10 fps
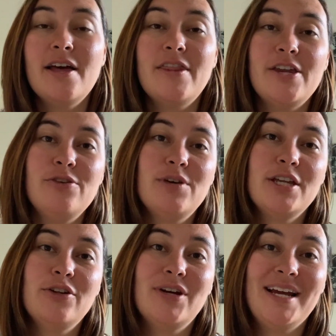Then you
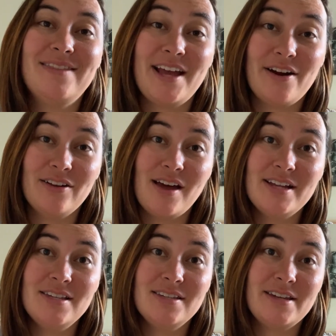can look at the
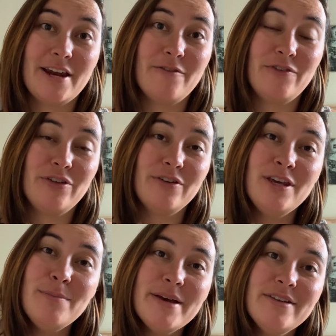airlines and sign up for their
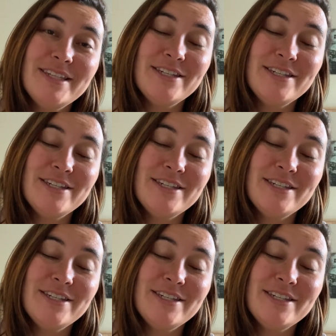emails,